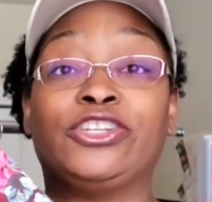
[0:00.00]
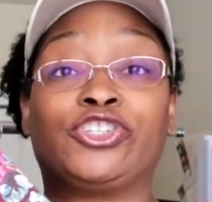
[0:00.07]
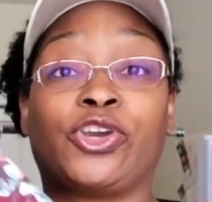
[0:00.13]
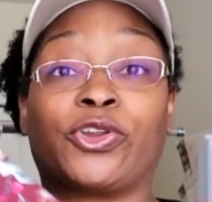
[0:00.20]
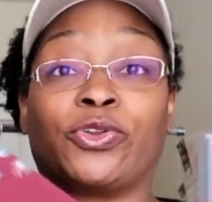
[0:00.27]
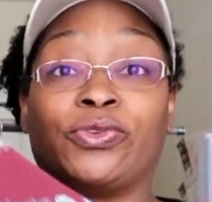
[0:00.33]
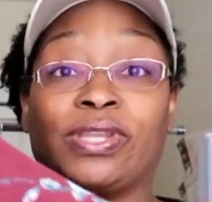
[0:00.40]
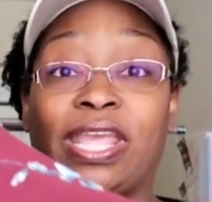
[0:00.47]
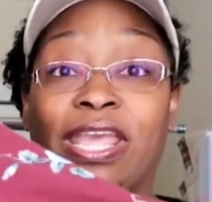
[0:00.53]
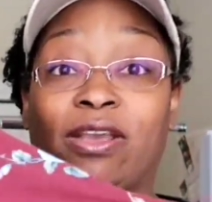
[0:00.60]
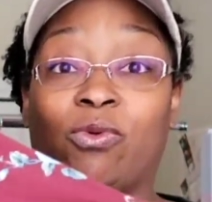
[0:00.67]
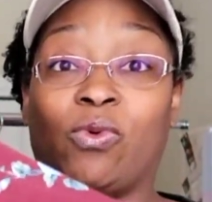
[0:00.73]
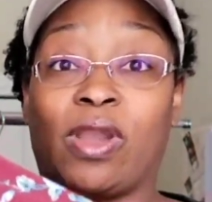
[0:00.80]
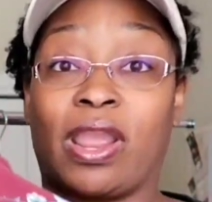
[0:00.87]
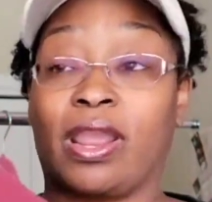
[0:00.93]

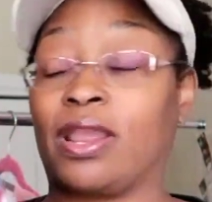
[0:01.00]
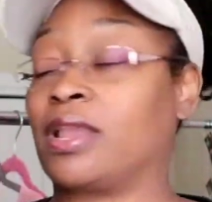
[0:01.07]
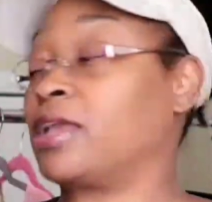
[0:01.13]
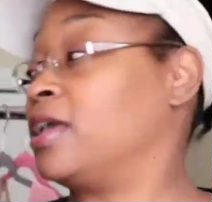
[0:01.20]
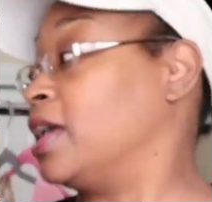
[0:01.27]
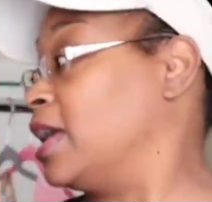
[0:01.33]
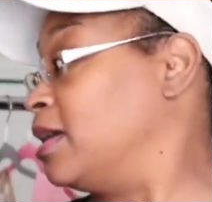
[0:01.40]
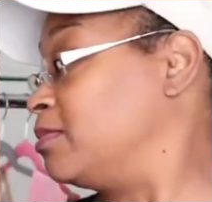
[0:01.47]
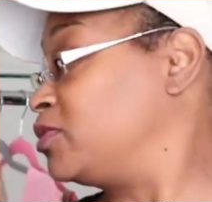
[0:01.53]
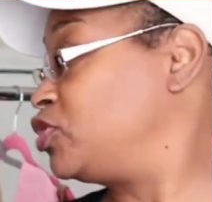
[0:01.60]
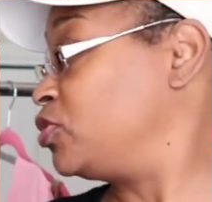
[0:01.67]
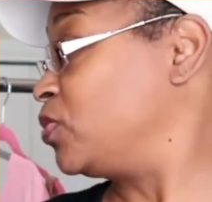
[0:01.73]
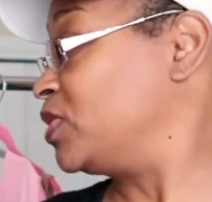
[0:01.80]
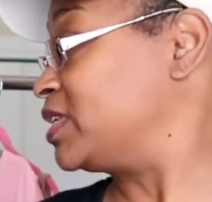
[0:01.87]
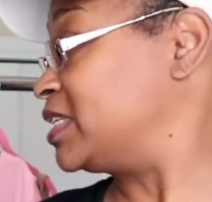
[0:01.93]
turtleneck where I
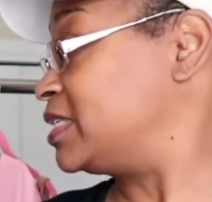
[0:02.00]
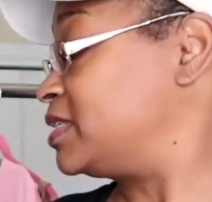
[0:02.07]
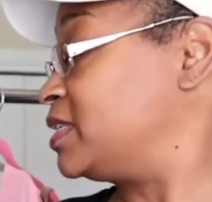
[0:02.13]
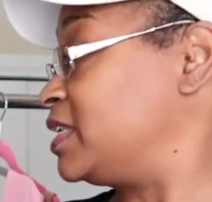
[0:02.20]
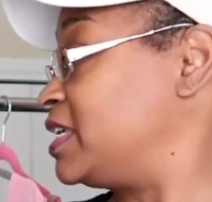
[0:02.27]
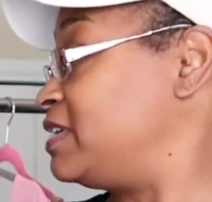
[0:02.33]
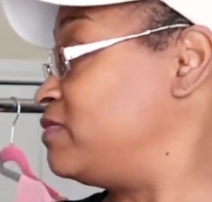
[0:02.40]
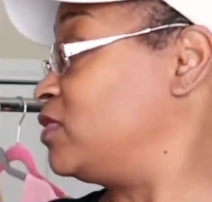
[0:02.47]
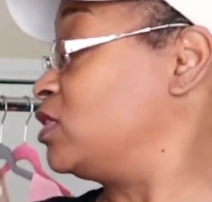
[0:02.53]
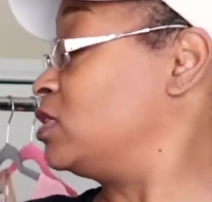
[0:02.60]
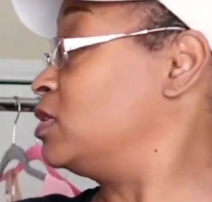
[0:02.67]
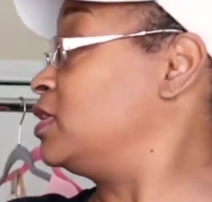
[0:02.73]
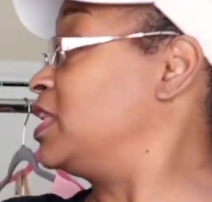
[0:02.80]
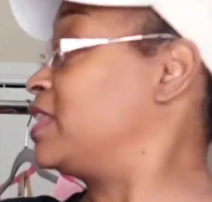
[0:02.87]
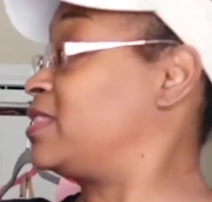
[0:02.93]
shortened the
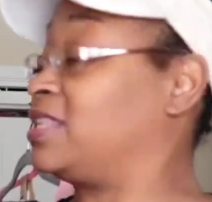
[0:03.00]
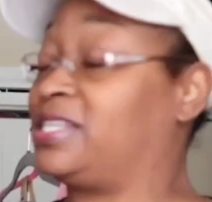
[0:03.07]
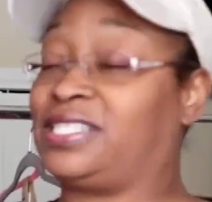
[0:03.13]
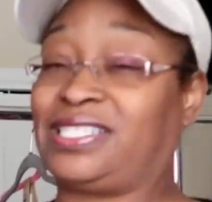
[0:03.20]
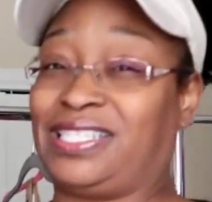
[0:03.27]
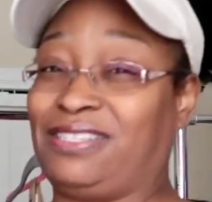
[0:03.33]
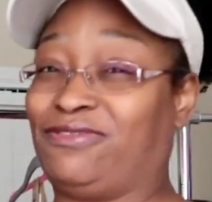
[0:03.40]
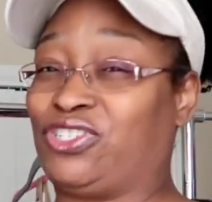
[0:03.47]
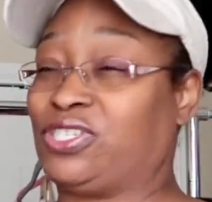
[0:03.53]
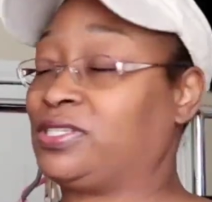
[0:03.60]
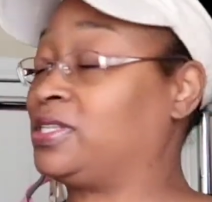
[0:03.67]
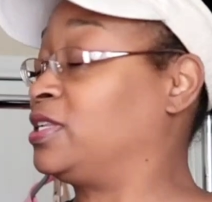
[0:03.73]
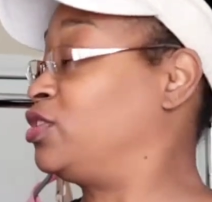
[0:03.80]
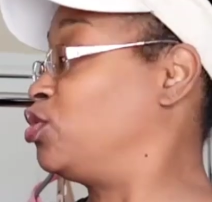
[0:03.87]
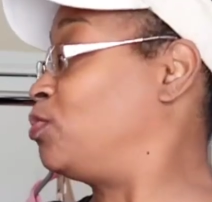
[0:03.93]
sleeve, lengthened the sleeve
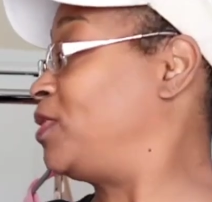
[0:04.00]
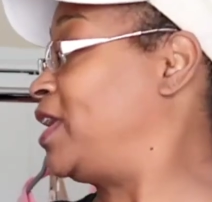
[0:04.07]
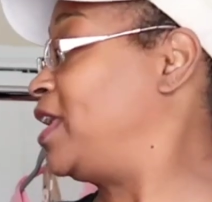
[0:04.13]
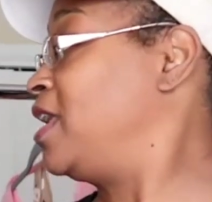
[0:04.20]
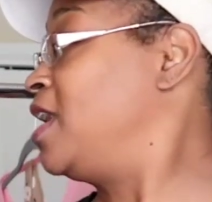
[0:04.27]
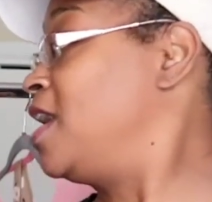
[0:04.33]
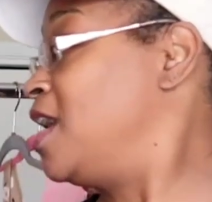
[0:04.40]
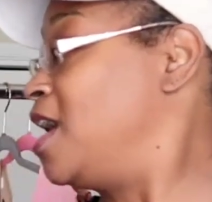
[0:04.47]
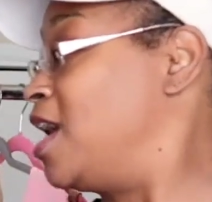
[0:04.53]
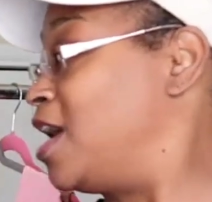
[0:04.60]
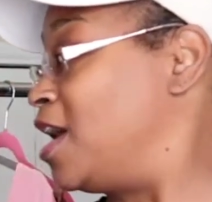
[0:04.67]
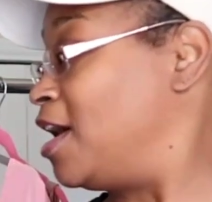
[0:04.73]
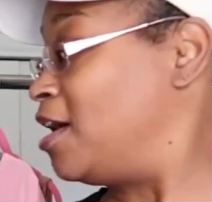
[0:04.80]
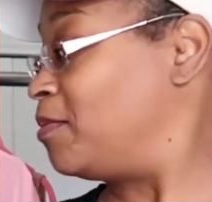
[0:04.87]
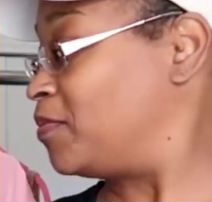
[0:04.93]
just a little bit
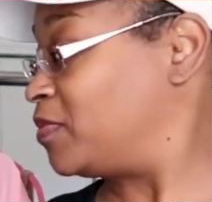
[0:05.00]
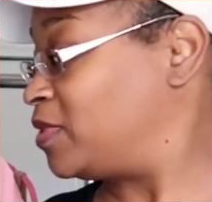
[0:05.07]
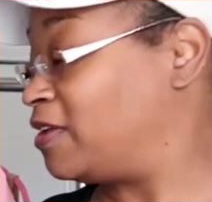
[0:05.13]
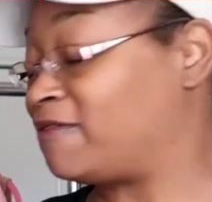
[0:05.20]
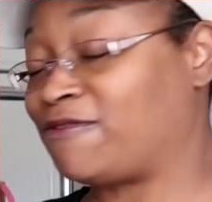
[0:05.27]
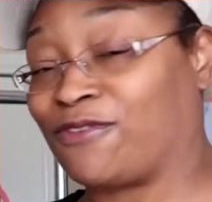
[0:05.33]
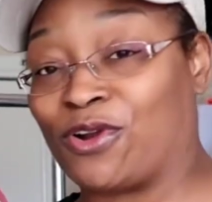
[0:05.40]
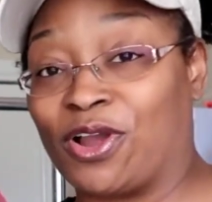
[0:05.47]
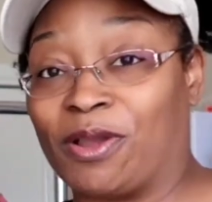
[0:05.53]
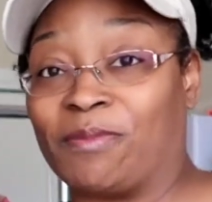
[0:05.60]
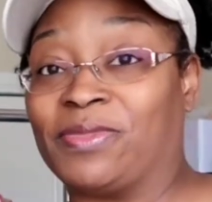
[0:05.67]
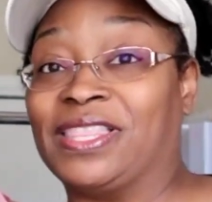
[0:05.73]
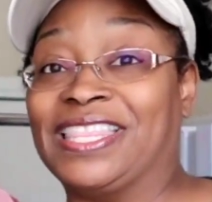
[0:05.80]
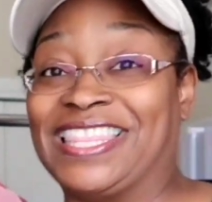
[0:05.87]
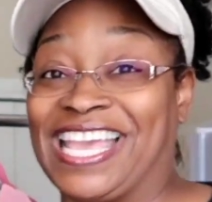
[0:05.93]

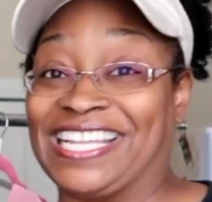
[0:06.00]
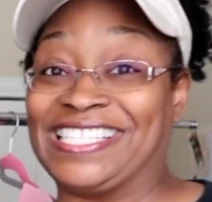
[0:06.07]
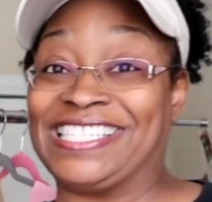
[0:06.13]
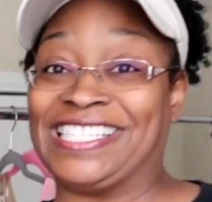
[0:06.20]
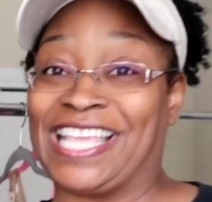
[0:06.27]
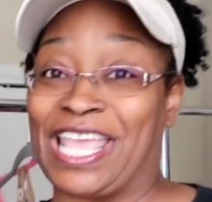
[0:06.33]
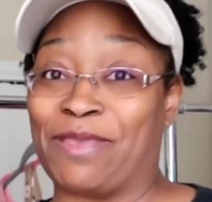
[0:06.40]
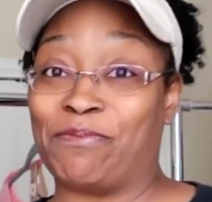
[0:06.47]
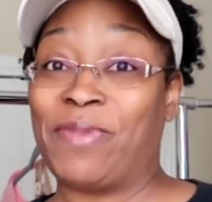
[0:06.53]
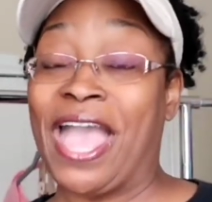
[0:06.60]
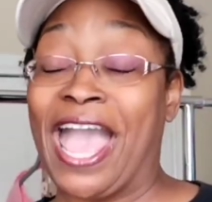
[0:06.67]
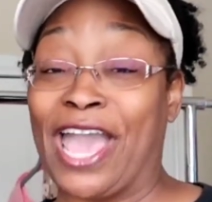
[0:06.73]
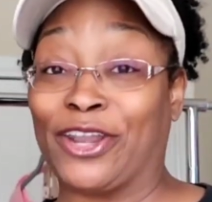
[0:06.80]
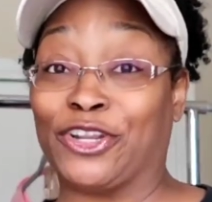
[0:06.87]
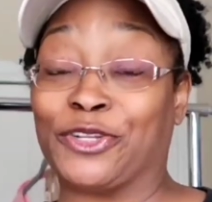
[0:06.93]
from that same
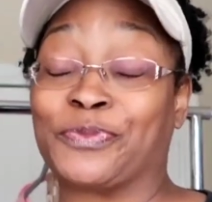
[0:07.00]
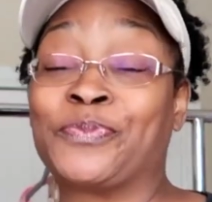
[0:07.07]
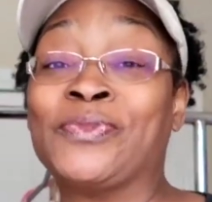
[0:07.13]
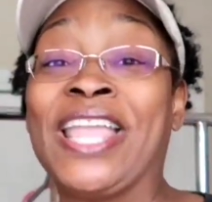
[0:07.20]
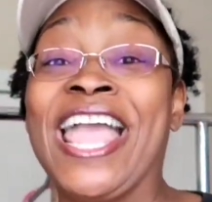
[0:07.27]
pattern.